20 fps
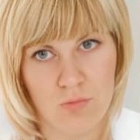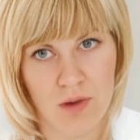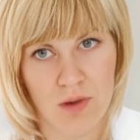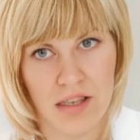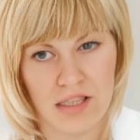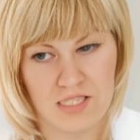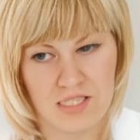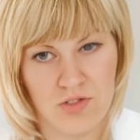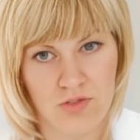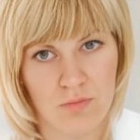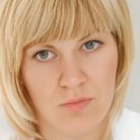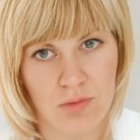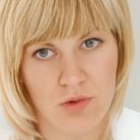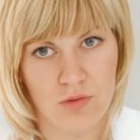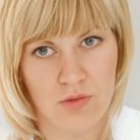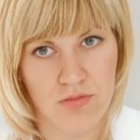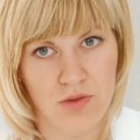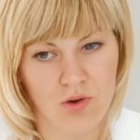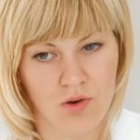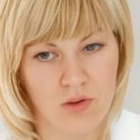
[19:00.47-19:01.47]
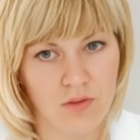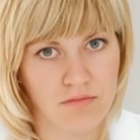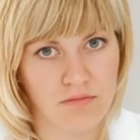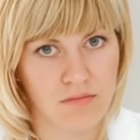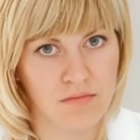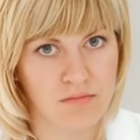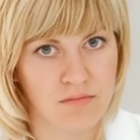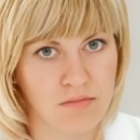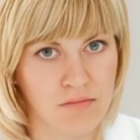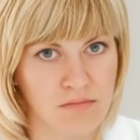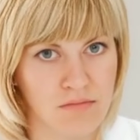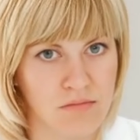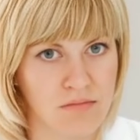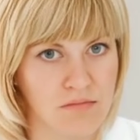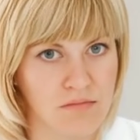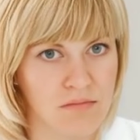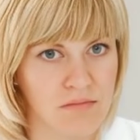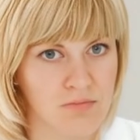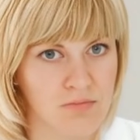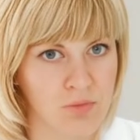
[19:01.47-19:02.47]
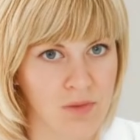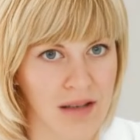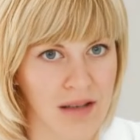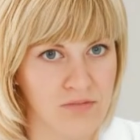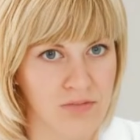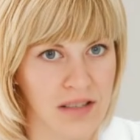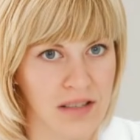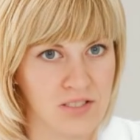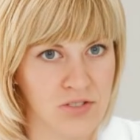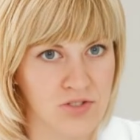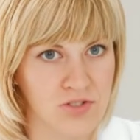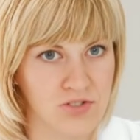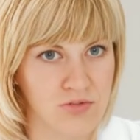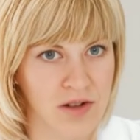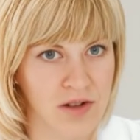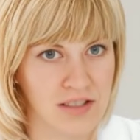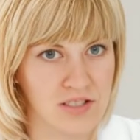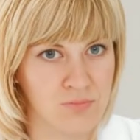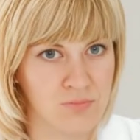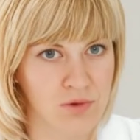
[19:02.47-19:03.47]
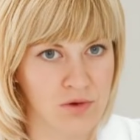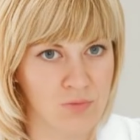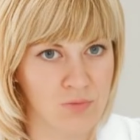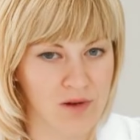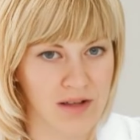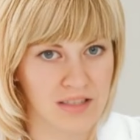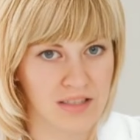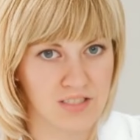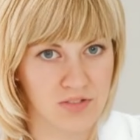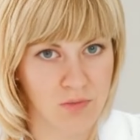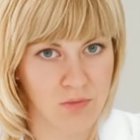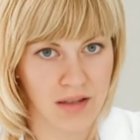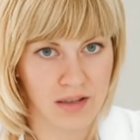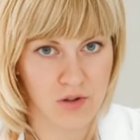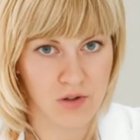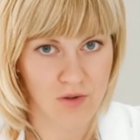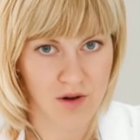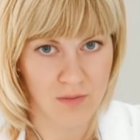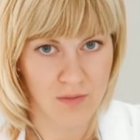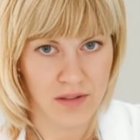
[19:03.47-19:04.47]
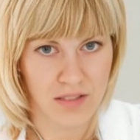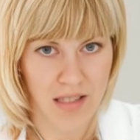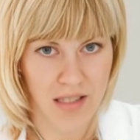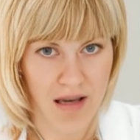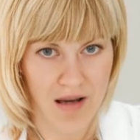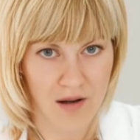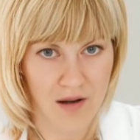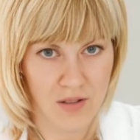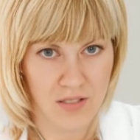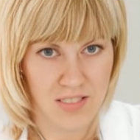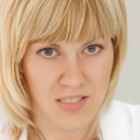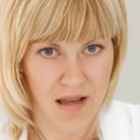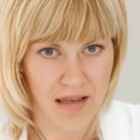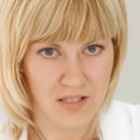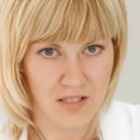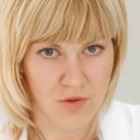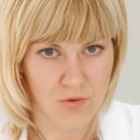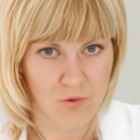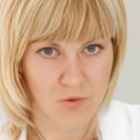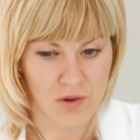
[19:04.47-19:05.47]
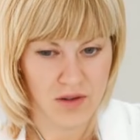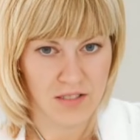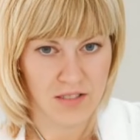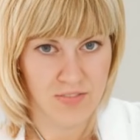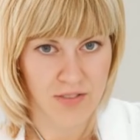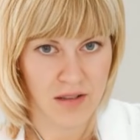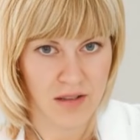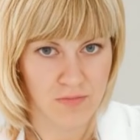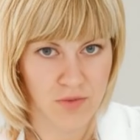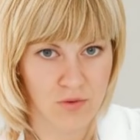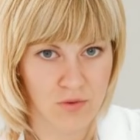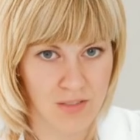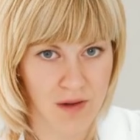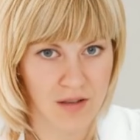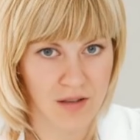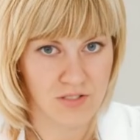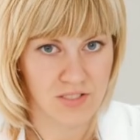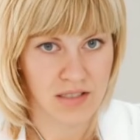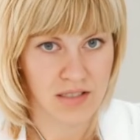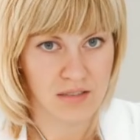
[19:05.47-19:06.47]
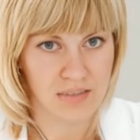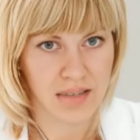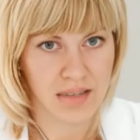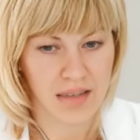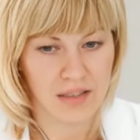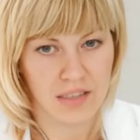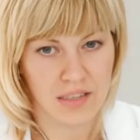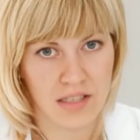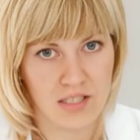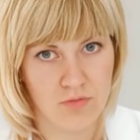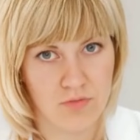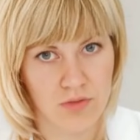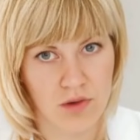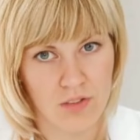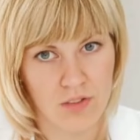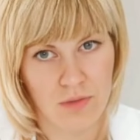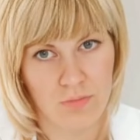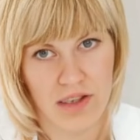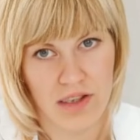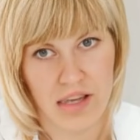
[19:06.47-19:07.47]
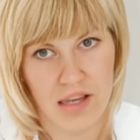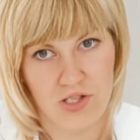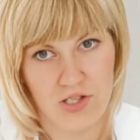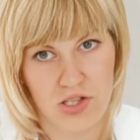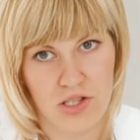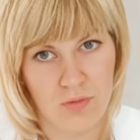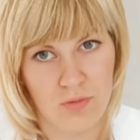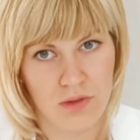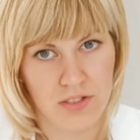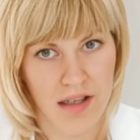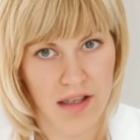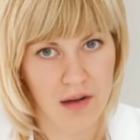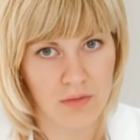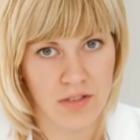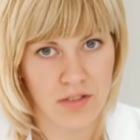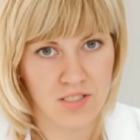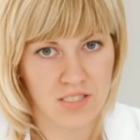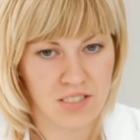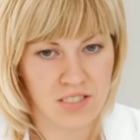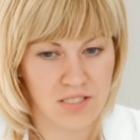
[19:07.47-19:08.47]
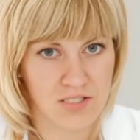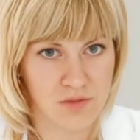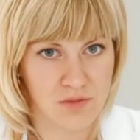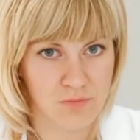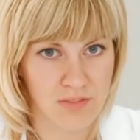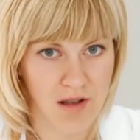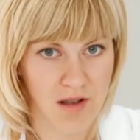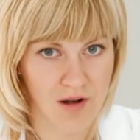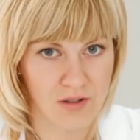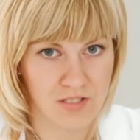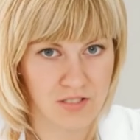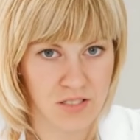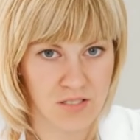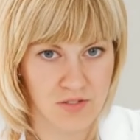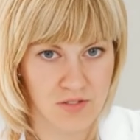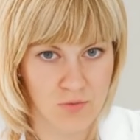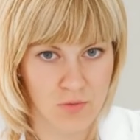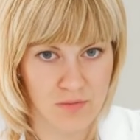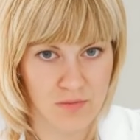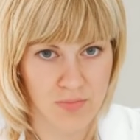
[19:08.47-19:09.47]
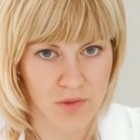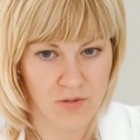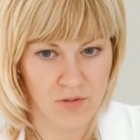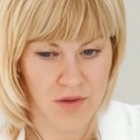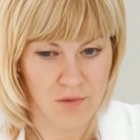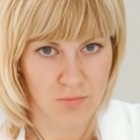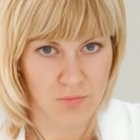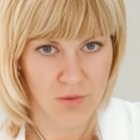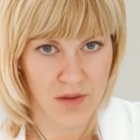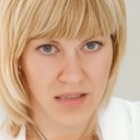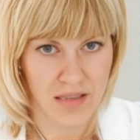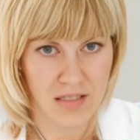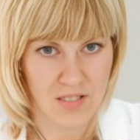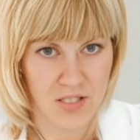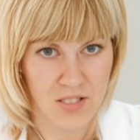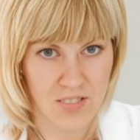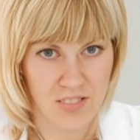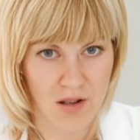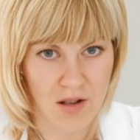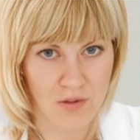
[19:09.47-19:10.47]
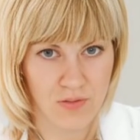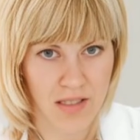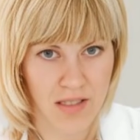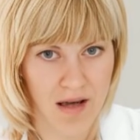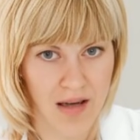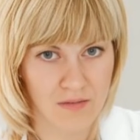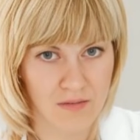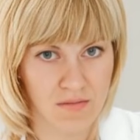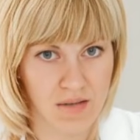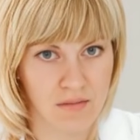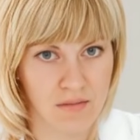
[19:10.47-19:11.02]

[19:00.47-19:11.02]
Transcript: Waste removal. Blood vessels transport waste like carbon dioxide to organs like the lungs and kidneys for elimination. Without this system, toxins would build up, leading to cell death.